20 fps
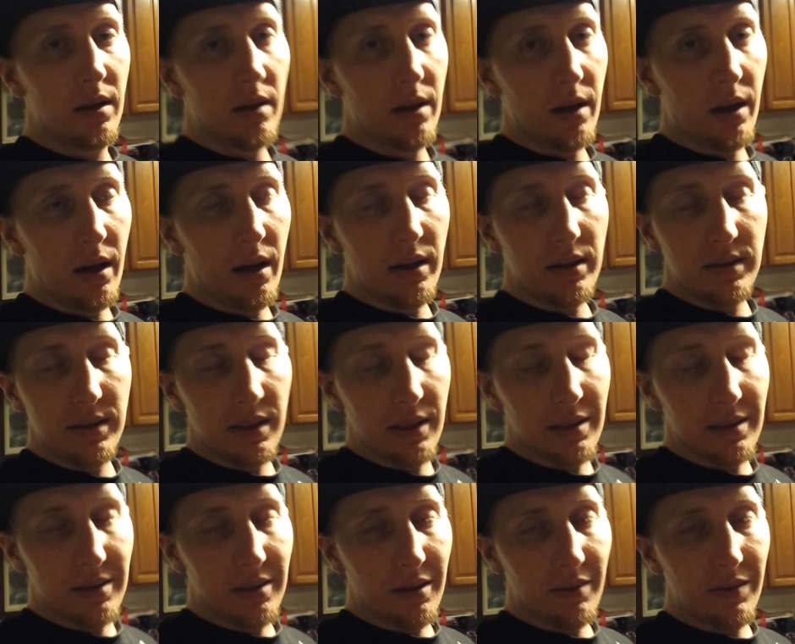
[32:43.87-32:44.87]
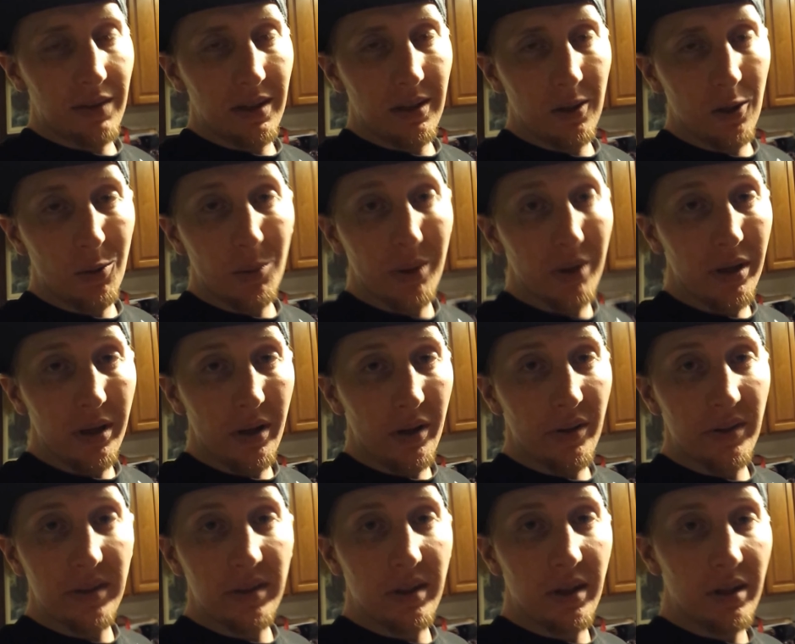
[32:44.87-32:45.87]
I say stuff that nobody
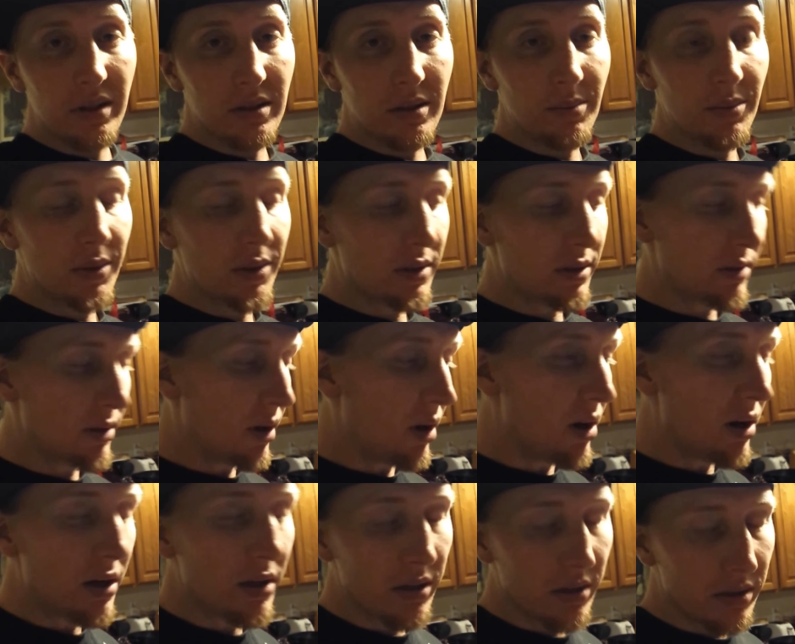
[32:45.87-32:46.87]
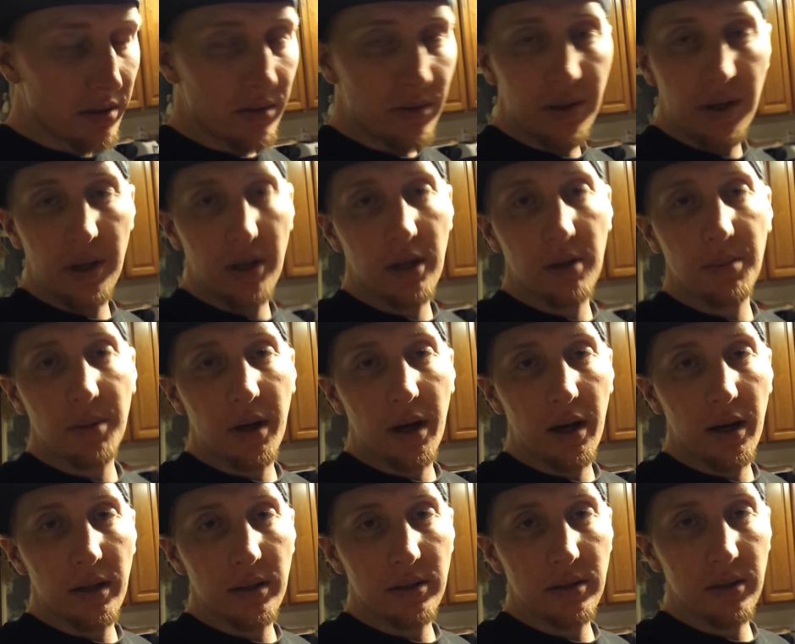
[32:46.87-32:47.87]
else does. I'm just honest, straight up
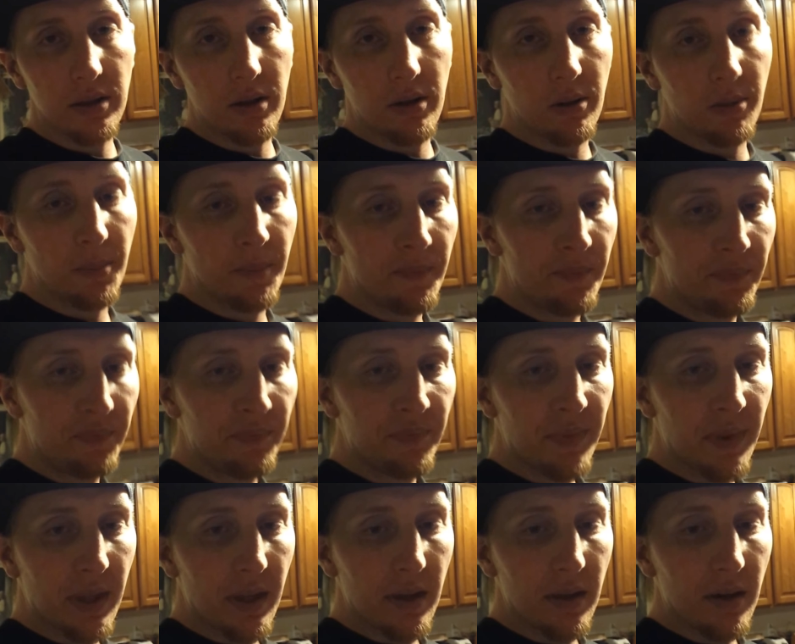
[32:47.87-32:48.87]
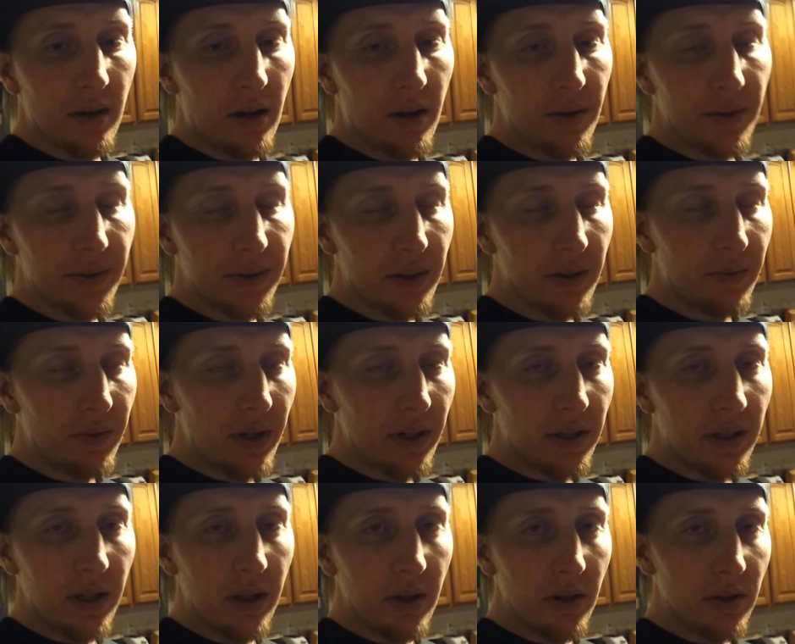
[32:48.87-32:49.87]
guy. So all the stuff I
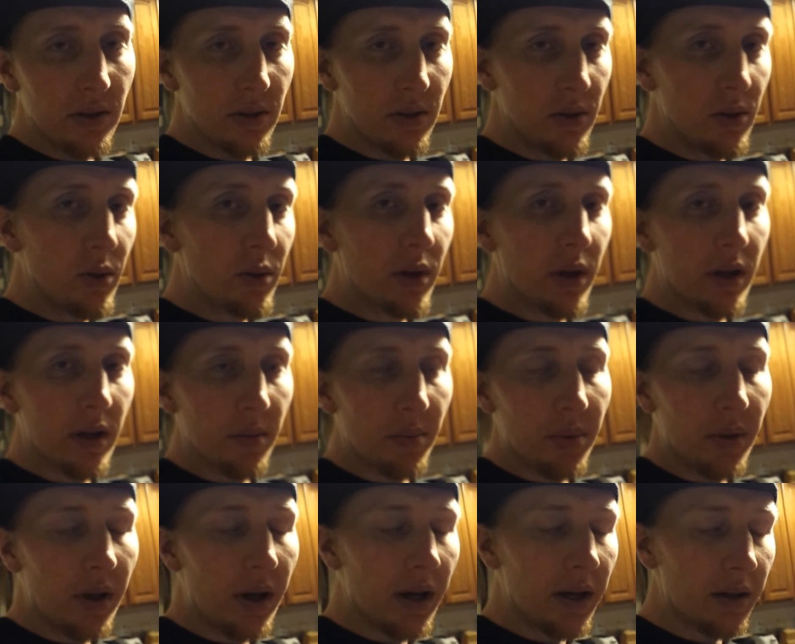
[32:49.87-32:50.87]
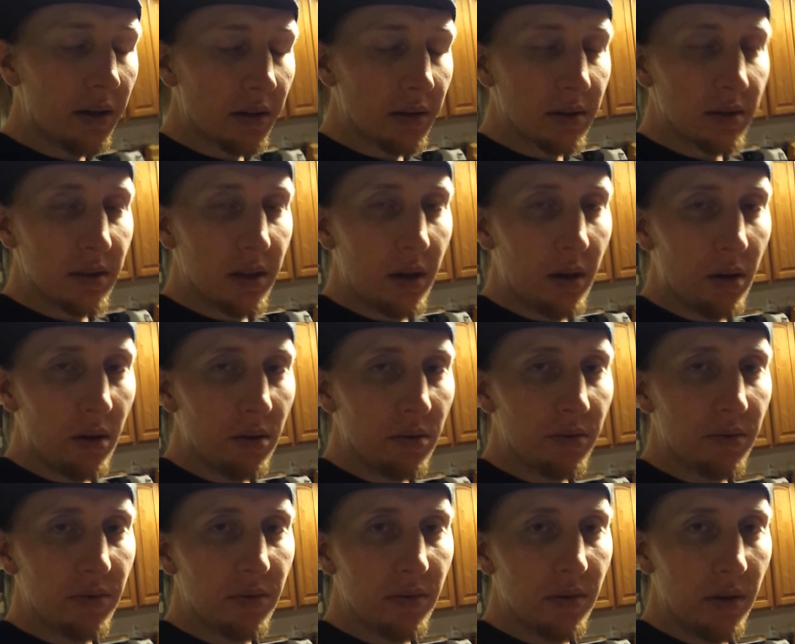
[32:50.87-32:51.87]
tell you, you can apply
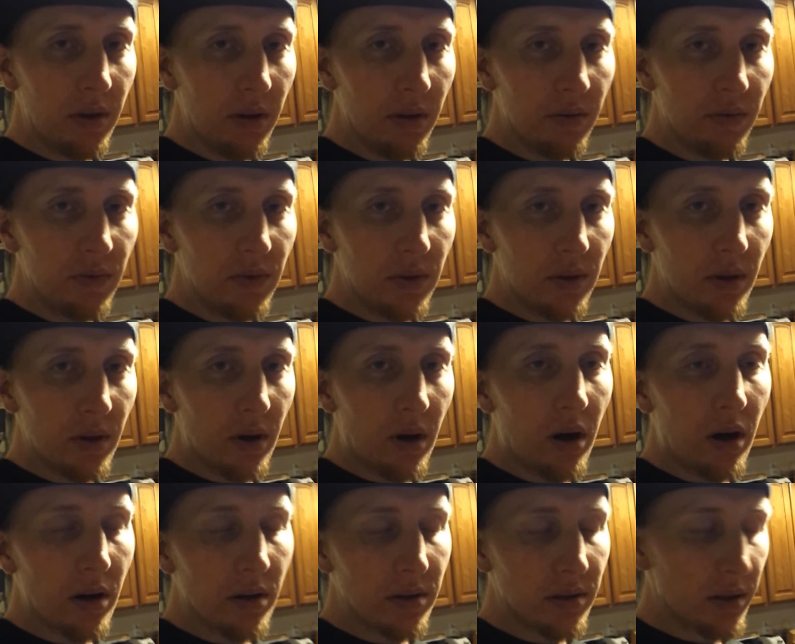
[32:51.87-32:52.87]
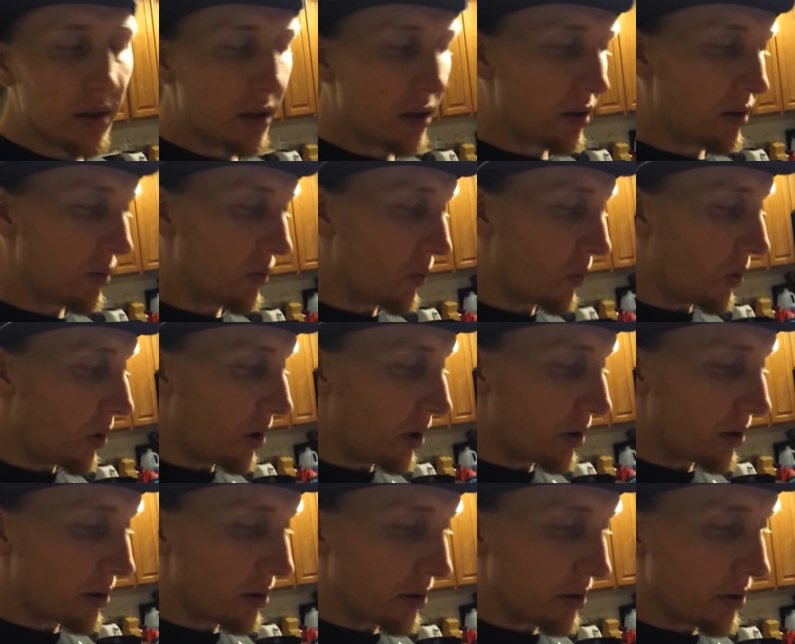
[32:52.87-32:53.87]
yourself if your heart's in it and
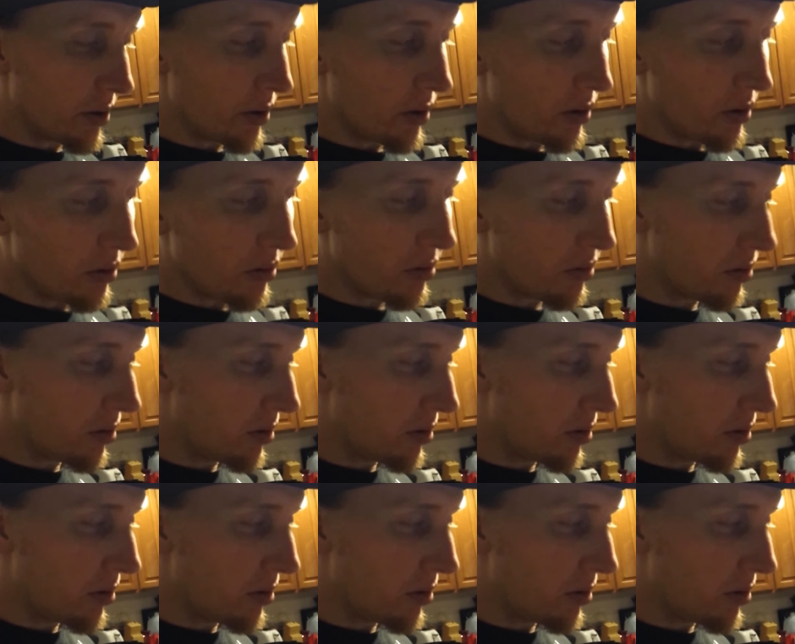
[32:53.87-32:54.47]
want to go